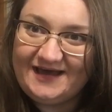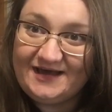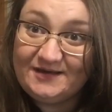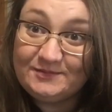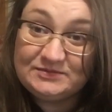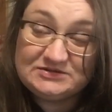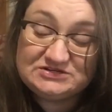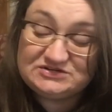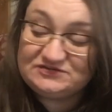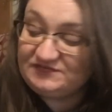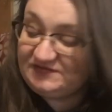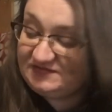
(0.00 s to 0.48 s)

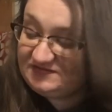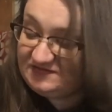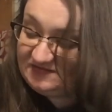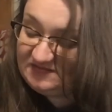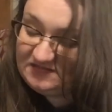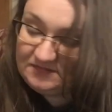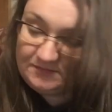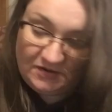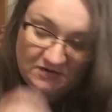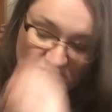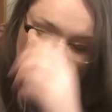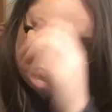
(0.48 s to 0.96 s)
which fits in
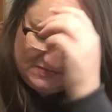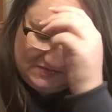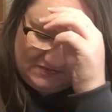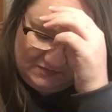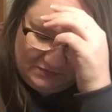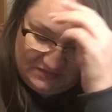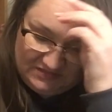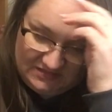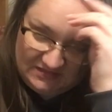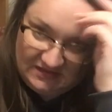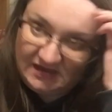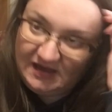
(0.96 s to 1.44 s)
the box
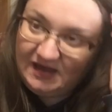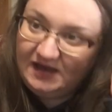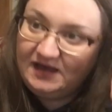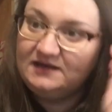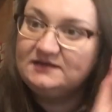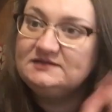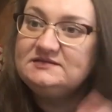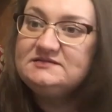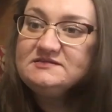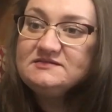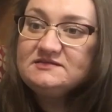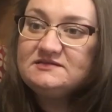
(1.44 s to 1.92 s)
with the
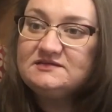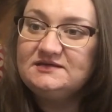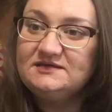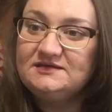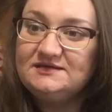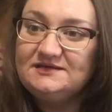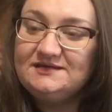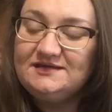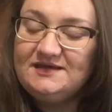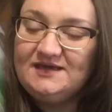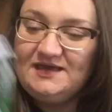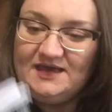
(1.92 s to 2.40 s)
cards.
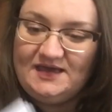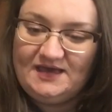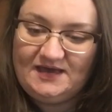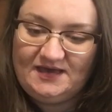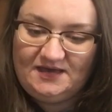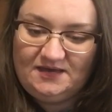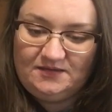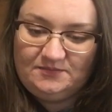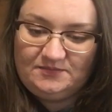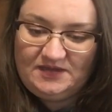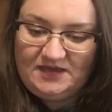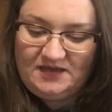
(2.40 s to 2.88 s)

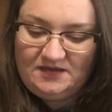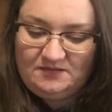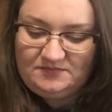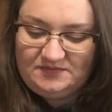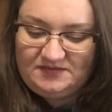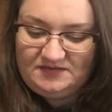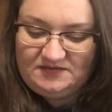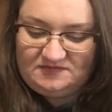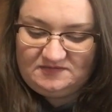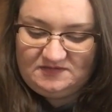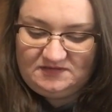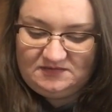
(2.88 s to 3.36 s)
How
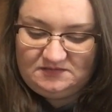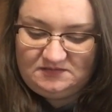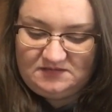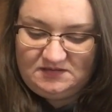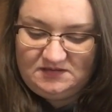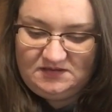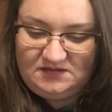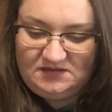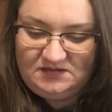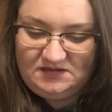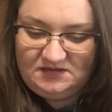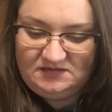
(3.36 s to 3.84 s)
big is it?
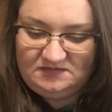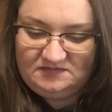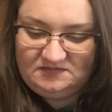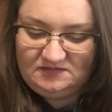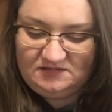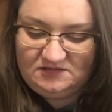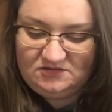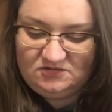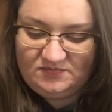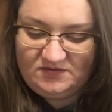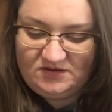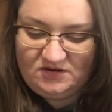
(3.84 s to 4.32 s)
It's a
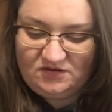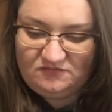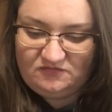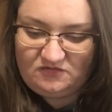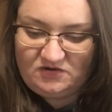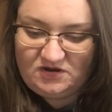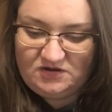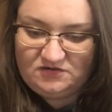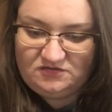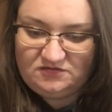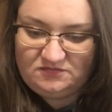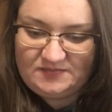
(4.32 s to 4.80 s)
little bit over
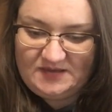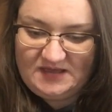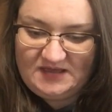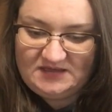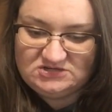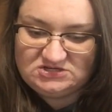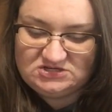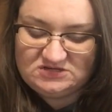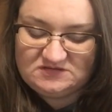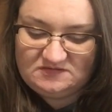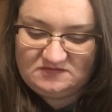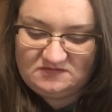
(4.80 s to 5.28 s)
100
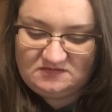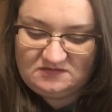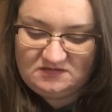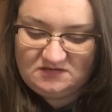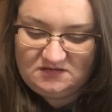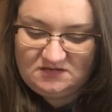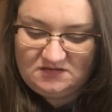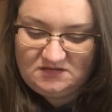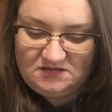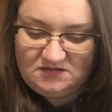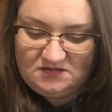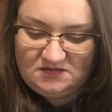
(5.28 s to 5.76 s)
pages,
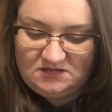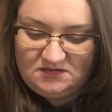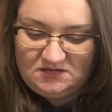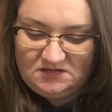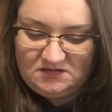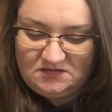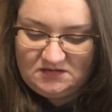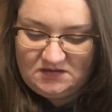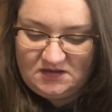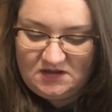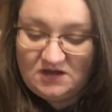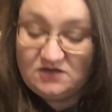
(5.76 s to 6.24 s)

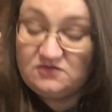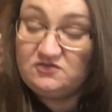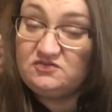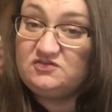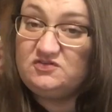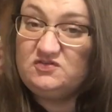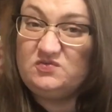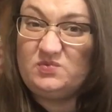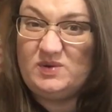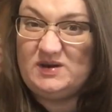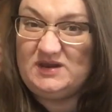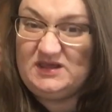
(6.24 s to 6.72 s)

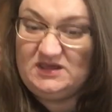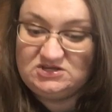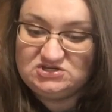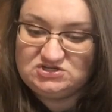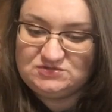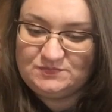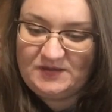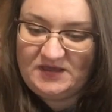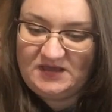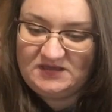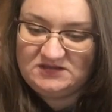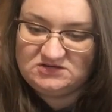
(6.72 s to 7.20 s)

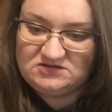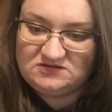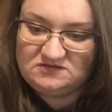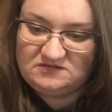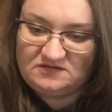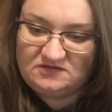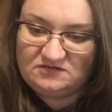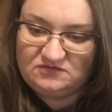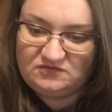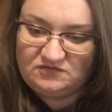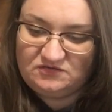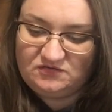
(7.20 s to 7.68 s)
120-ish pages,
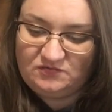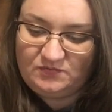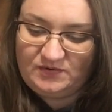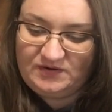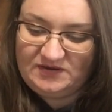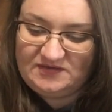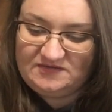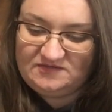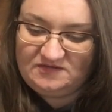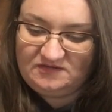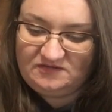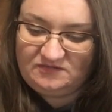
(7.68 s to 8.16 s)

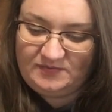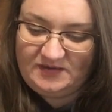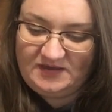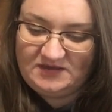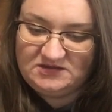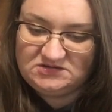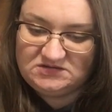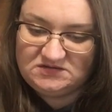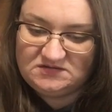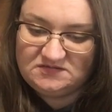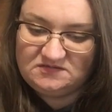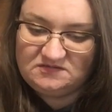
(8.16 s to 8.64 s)
126
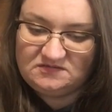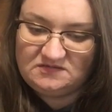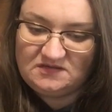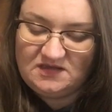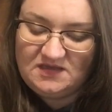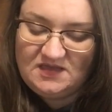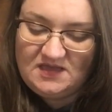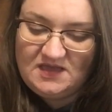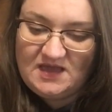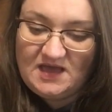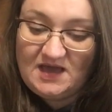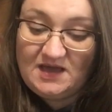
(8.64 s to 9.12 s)
pages,
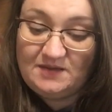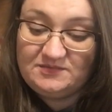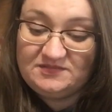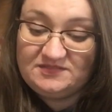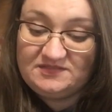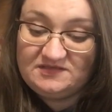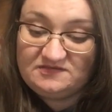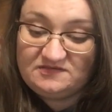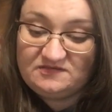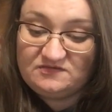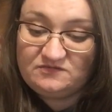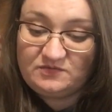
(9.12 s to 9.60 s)
and
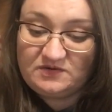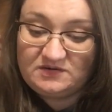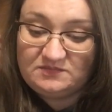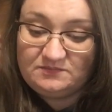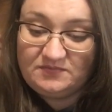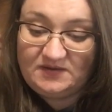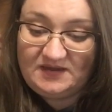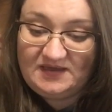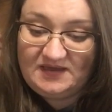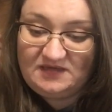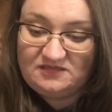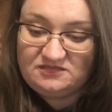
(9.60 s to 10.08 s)
this is written
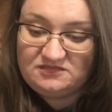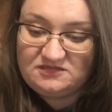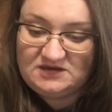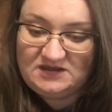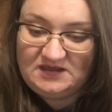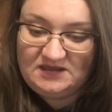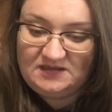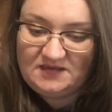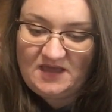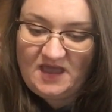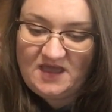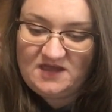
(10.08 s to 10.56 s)
by
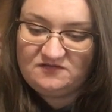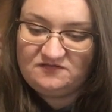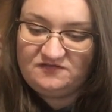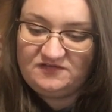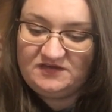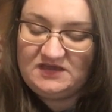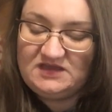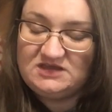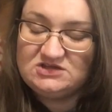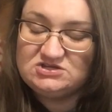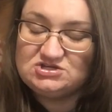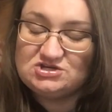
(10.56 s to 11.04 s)
Ethony, and for
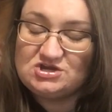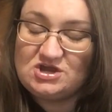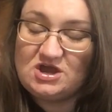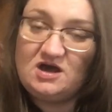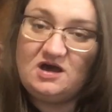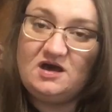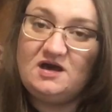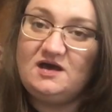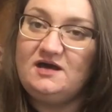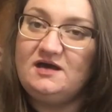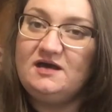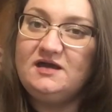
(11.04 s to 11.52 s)
each
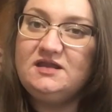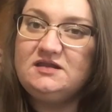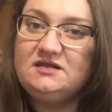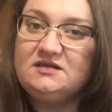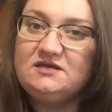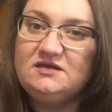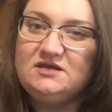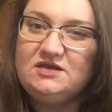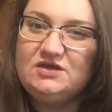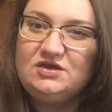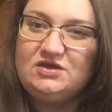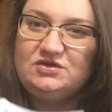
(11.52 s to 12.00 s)
card
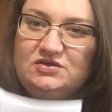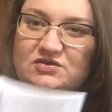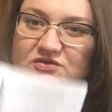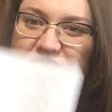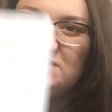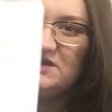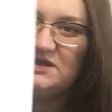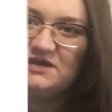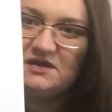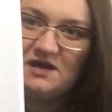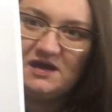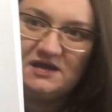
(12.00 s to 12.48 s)
you
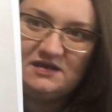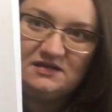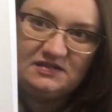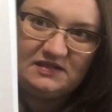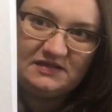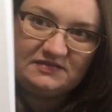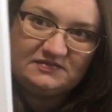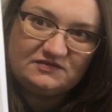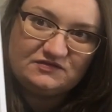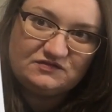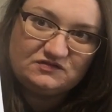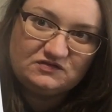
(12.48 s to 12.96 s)
get kind of
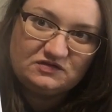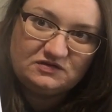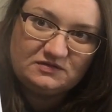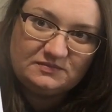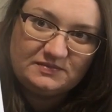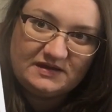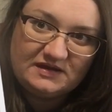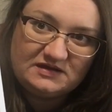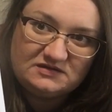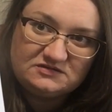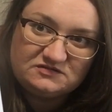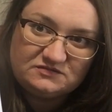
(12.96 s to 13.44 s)
like this
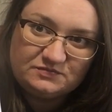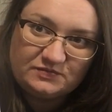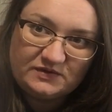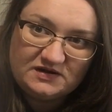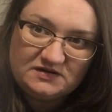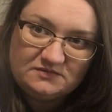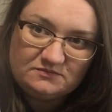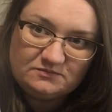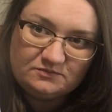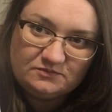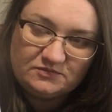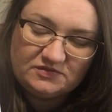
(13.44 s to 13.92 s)
2-page
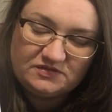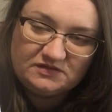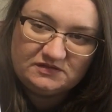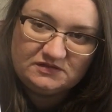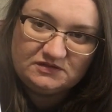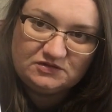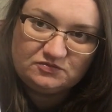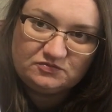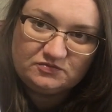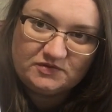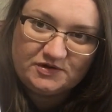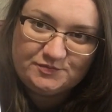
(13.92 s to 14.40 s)
spread with a
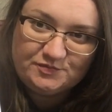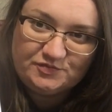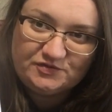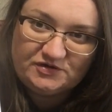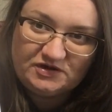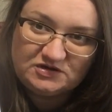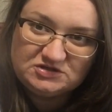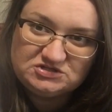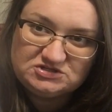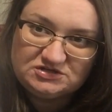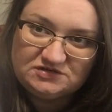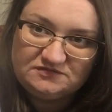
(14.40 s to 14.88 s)
little
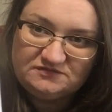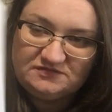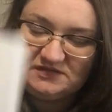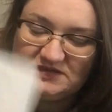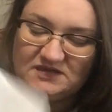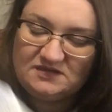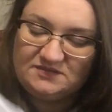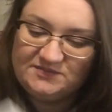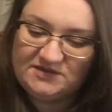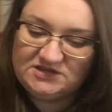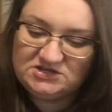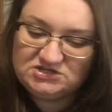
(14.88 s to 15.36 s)
reproduction of the
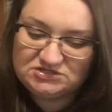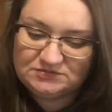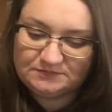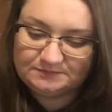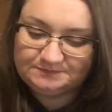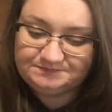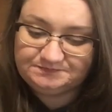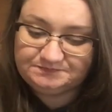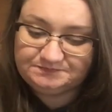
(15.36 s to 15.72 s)
image.